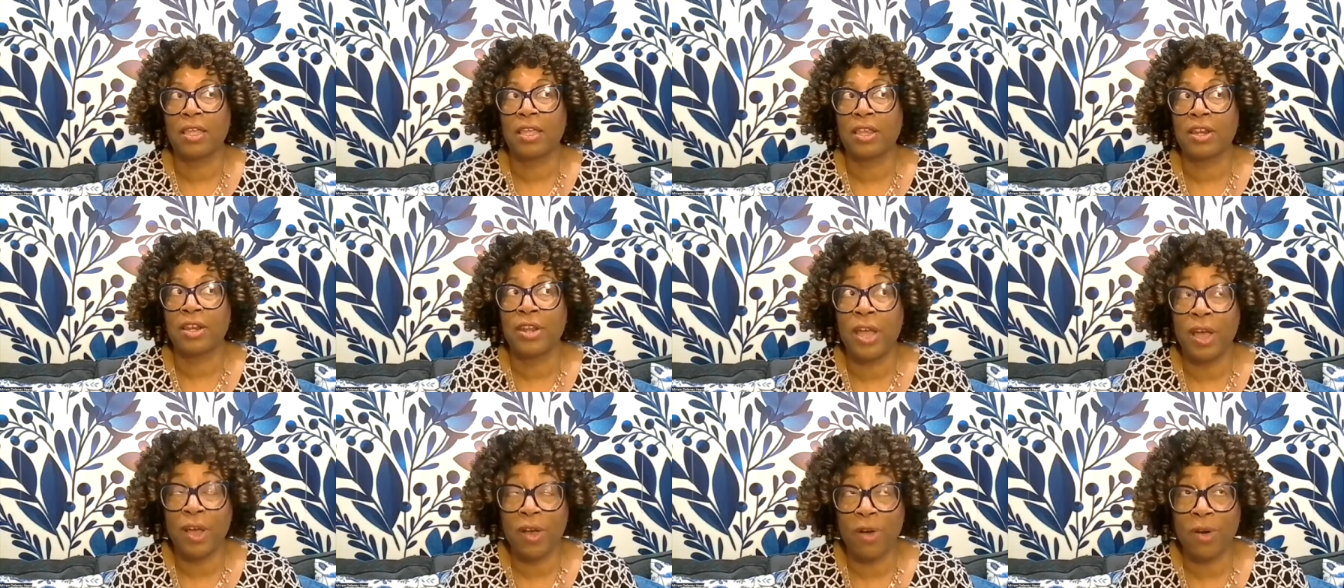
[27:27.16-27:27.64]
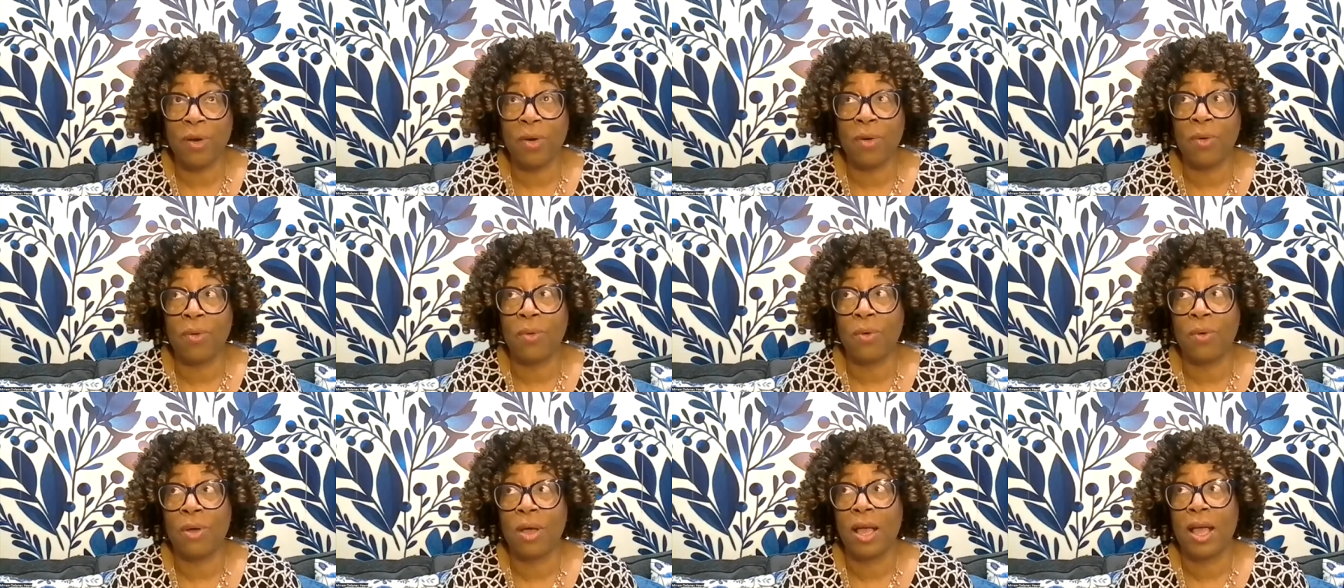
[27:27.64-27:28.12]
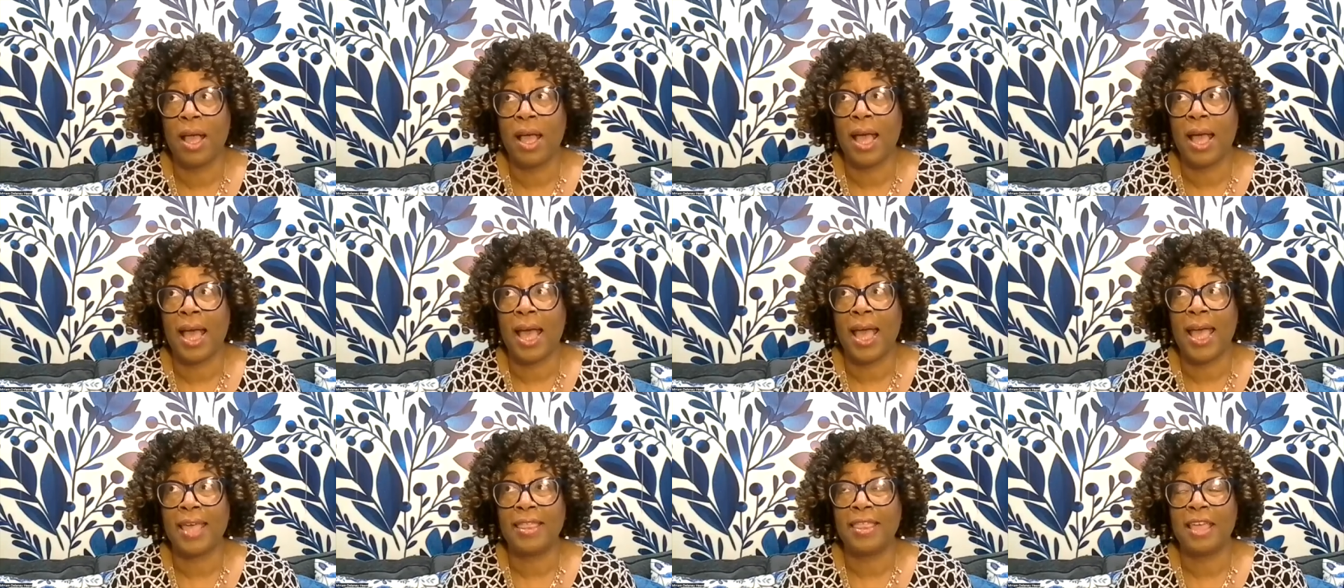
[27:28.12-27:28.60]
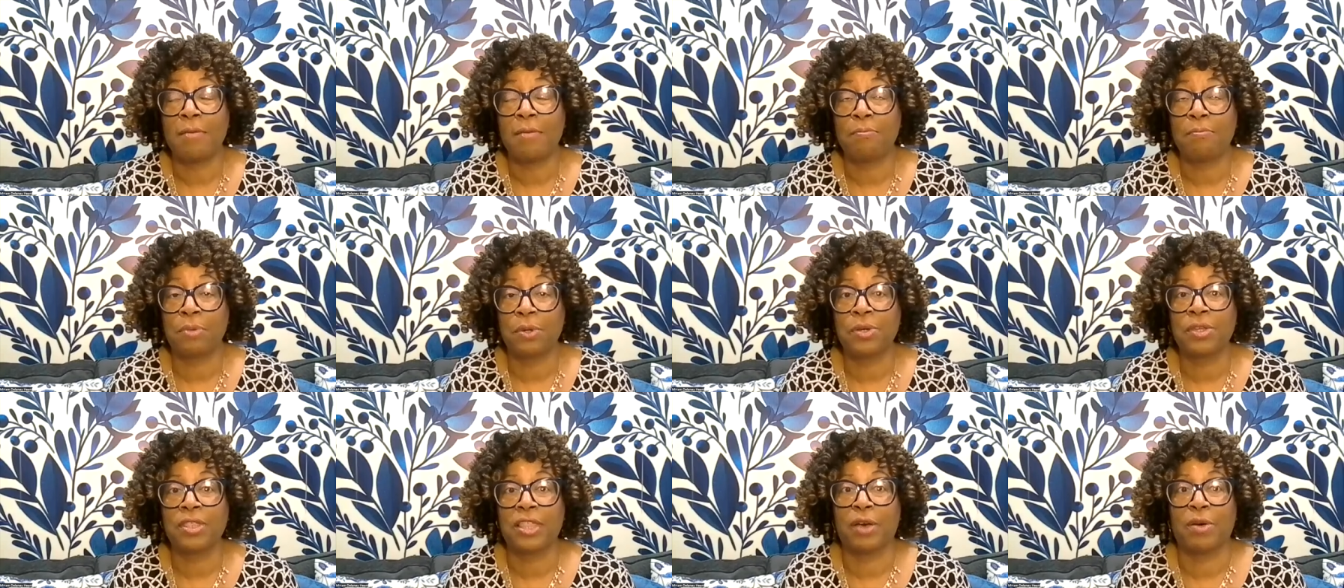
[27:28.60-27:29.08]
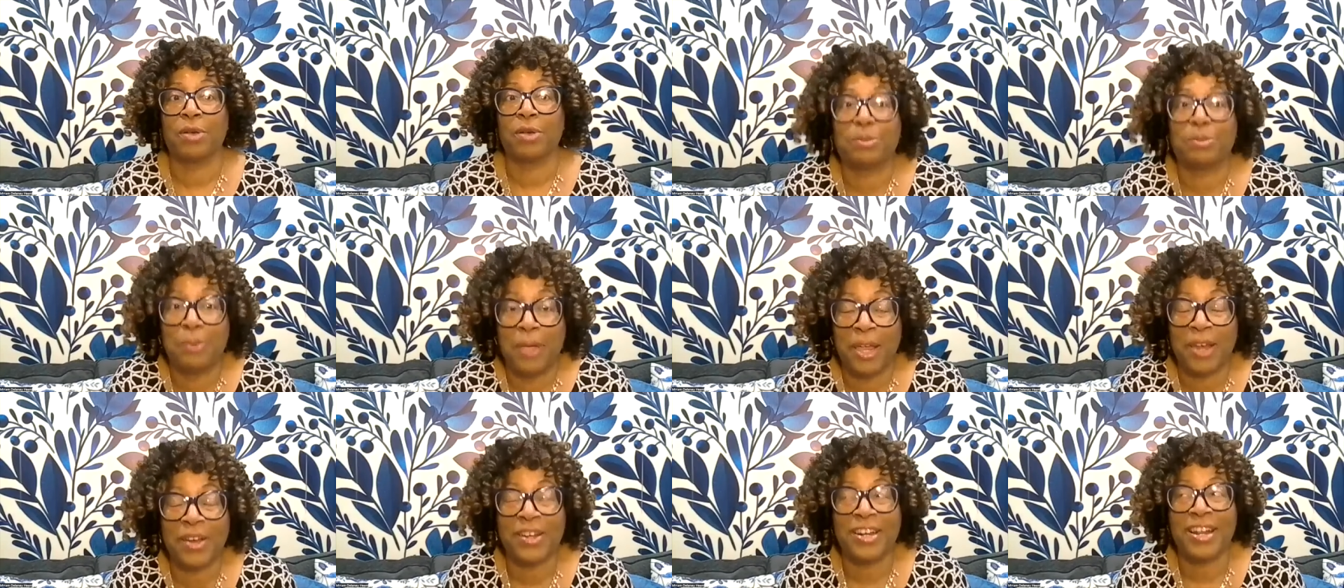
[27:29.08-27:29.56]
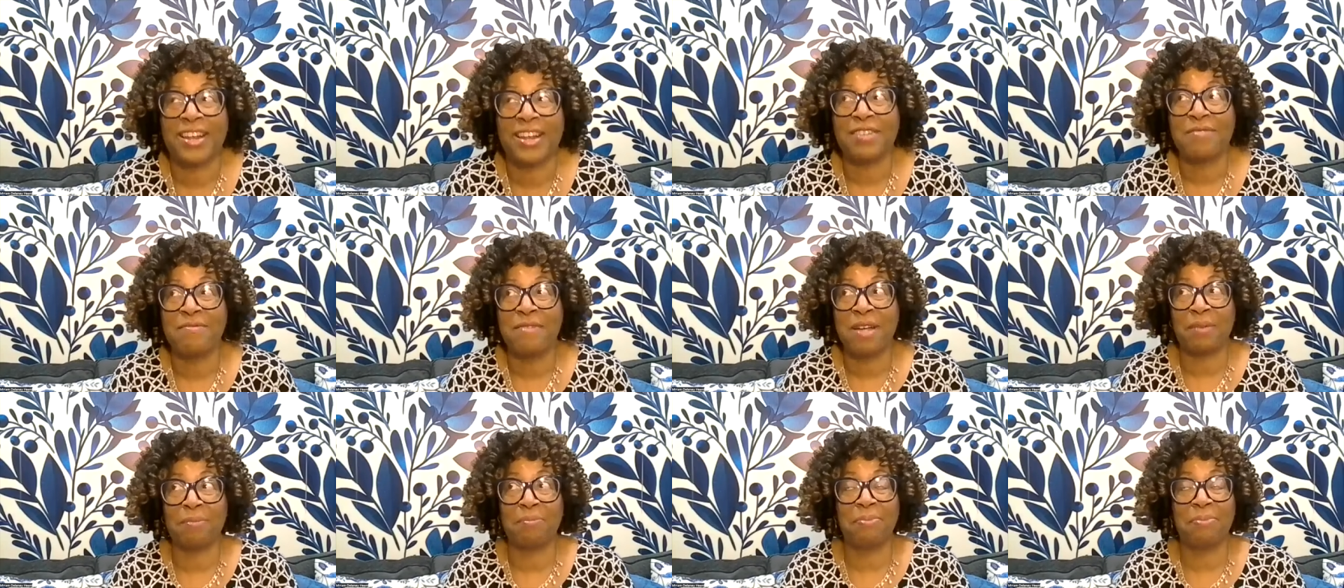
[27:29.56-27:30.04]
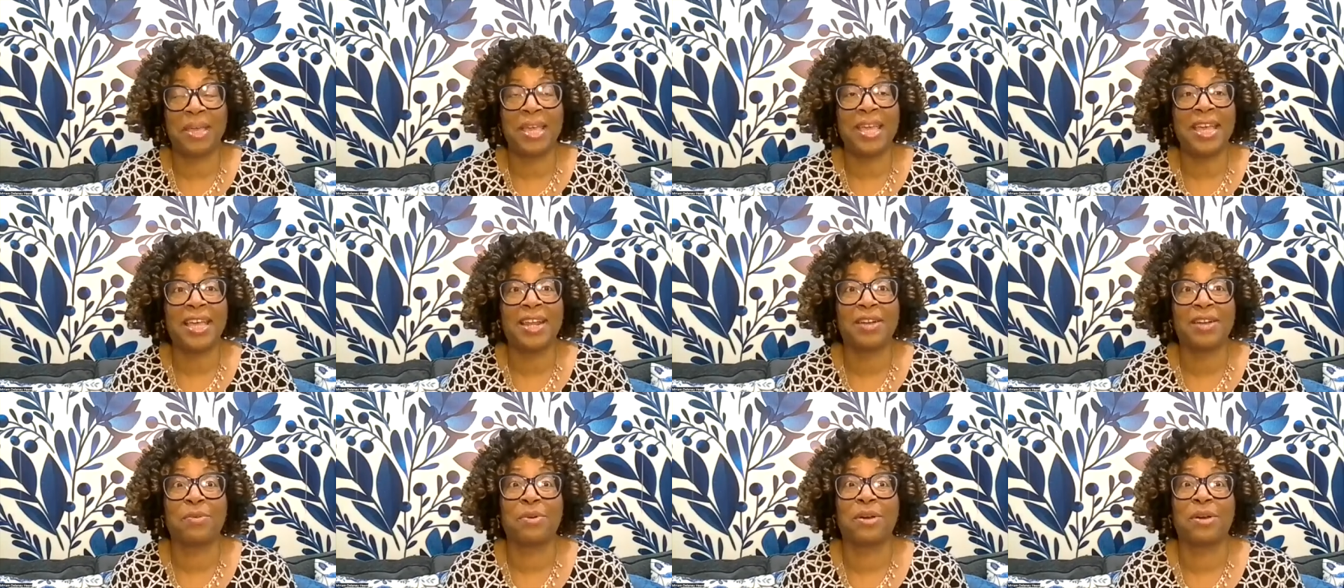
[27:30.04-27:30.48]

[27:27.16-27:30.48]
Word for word: you know I had that book that was buried under my bed.